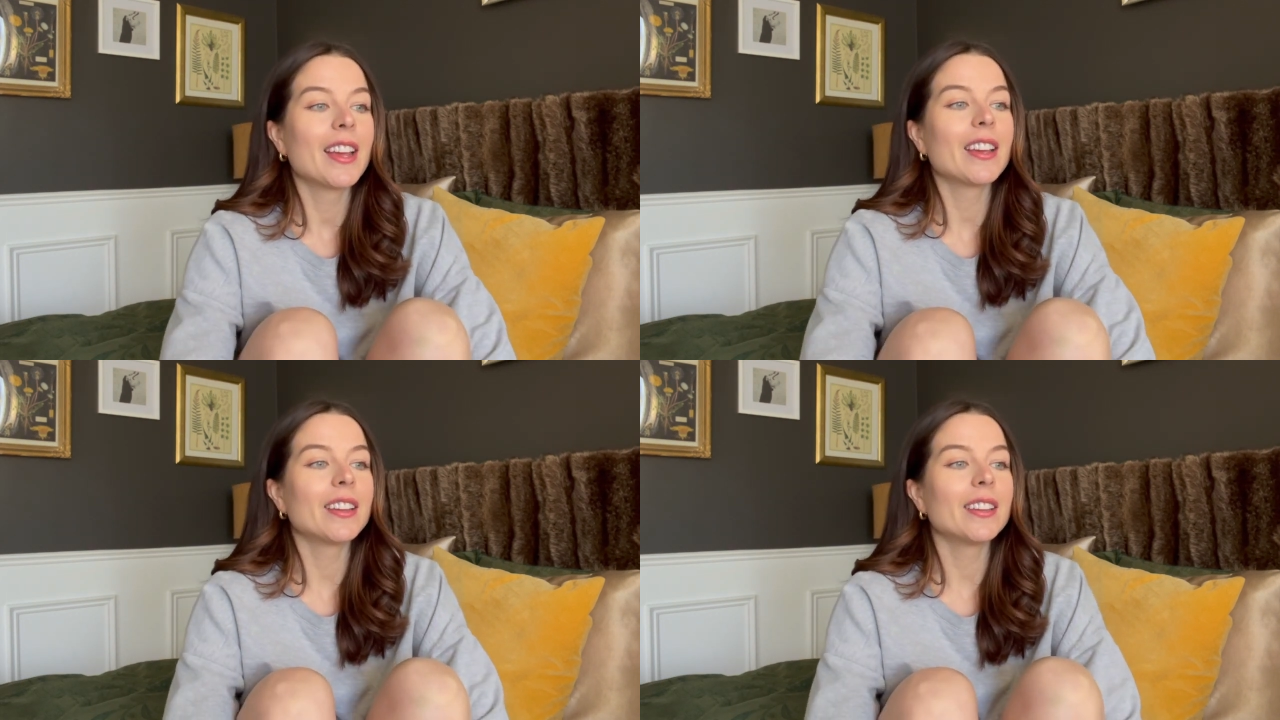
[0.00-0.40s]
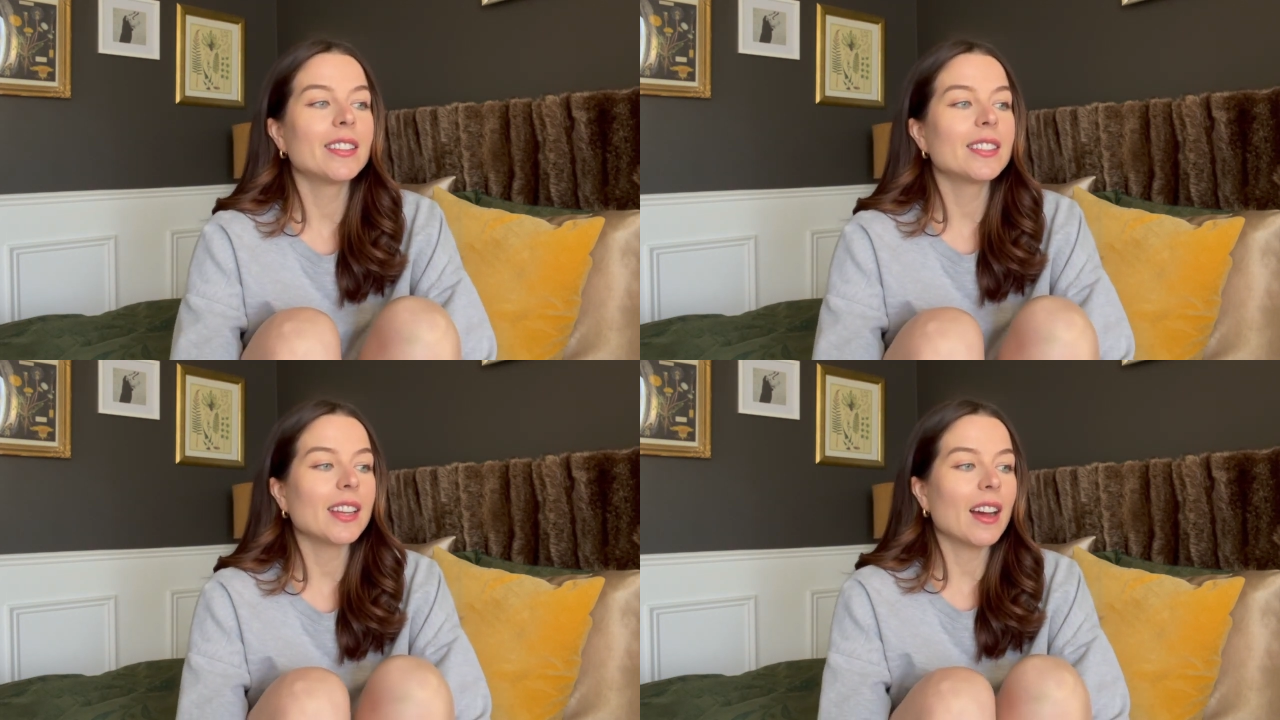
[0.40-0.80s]

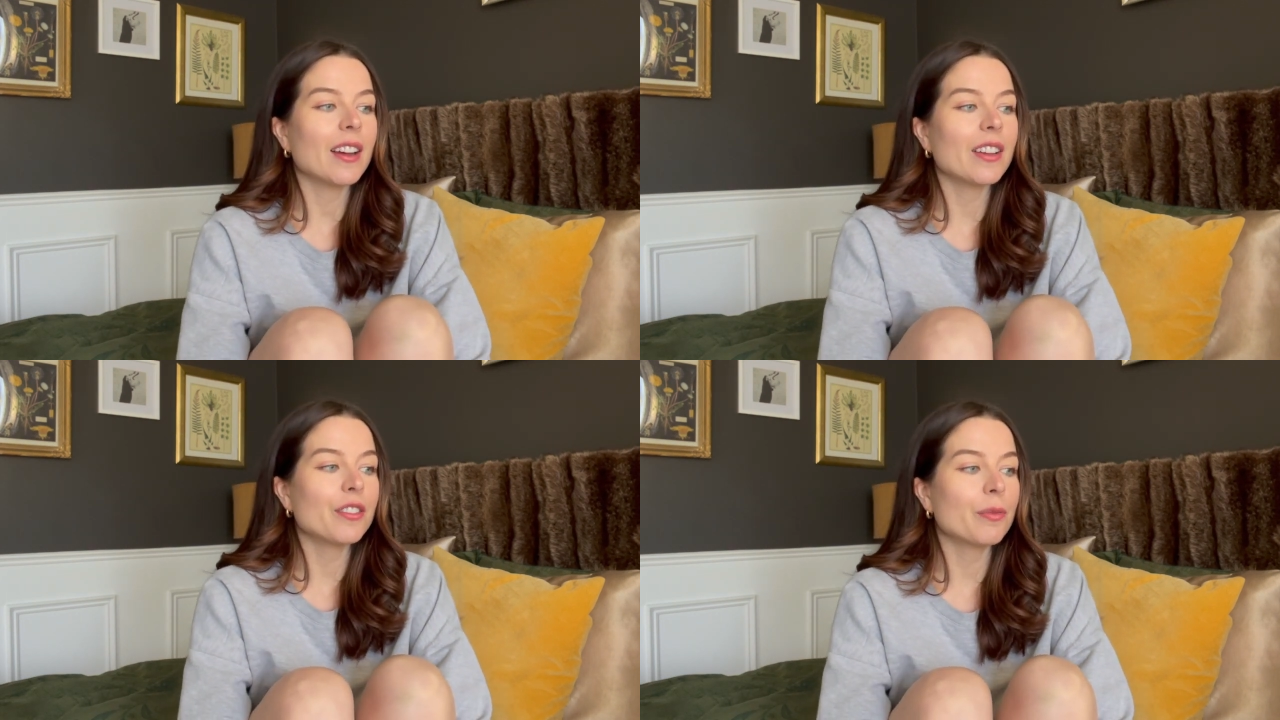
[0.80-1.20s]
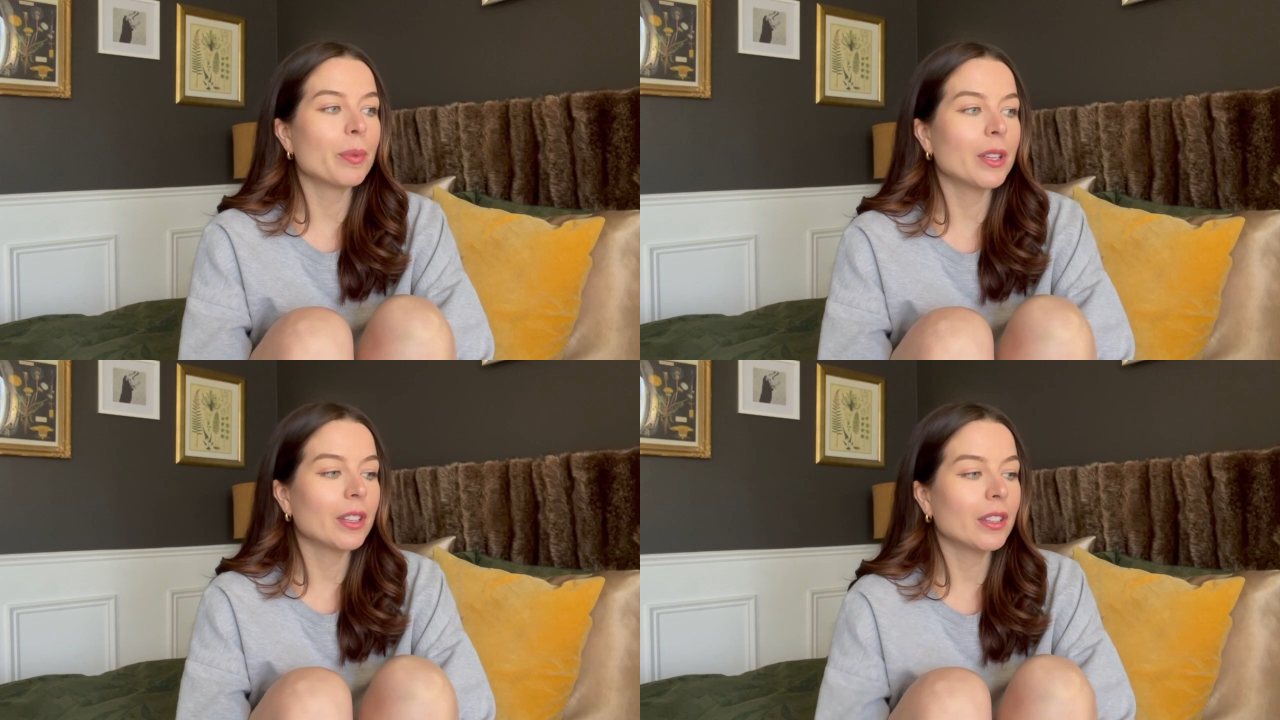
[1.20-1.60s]
And I've
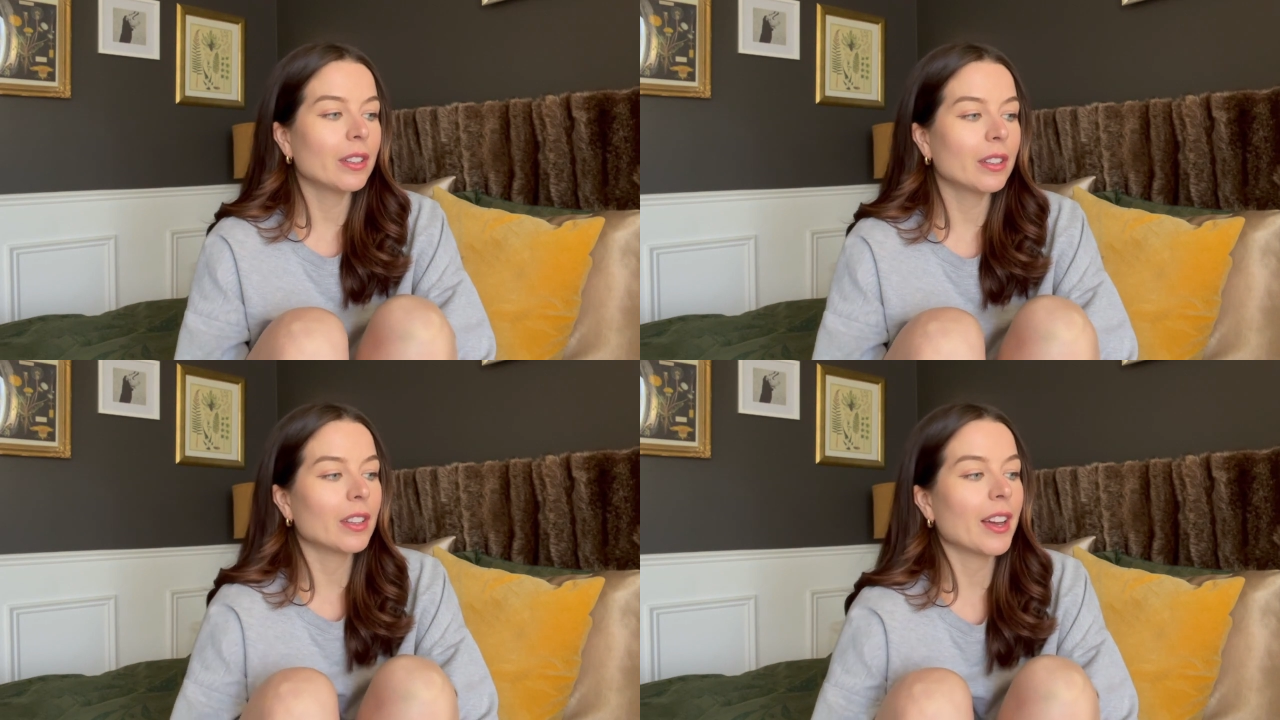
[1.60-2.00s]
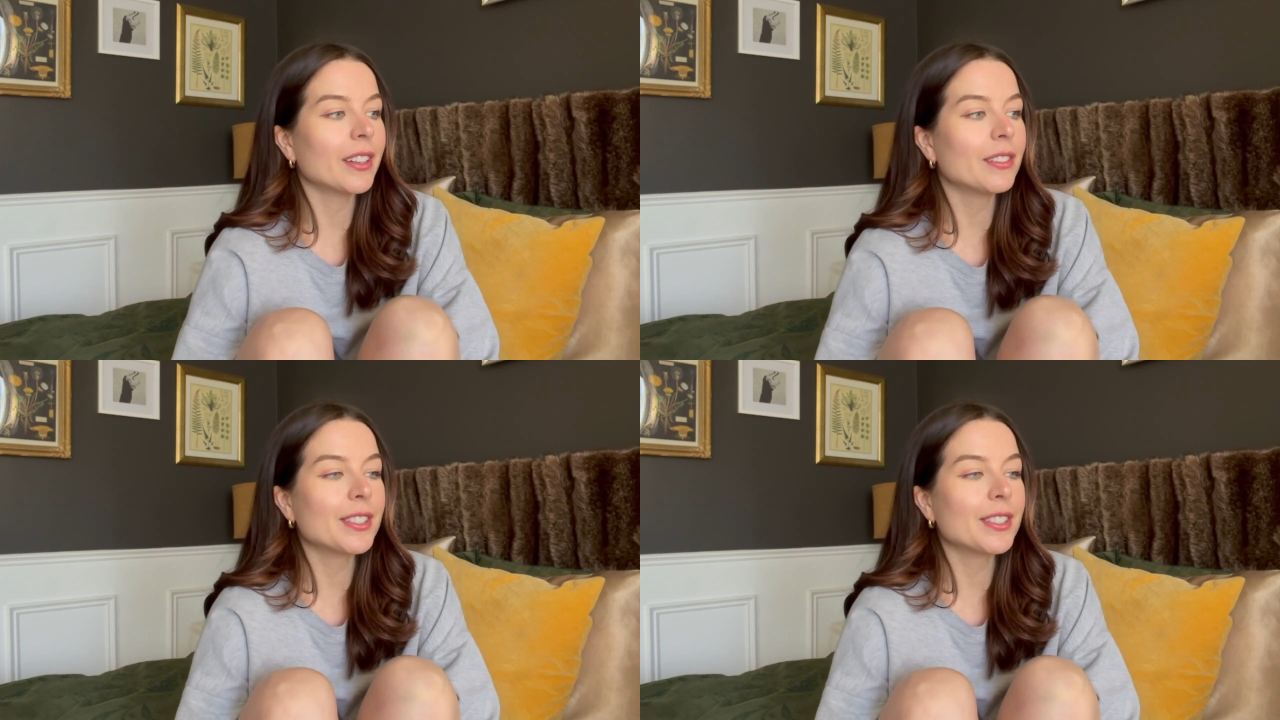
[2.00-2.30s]
been kind of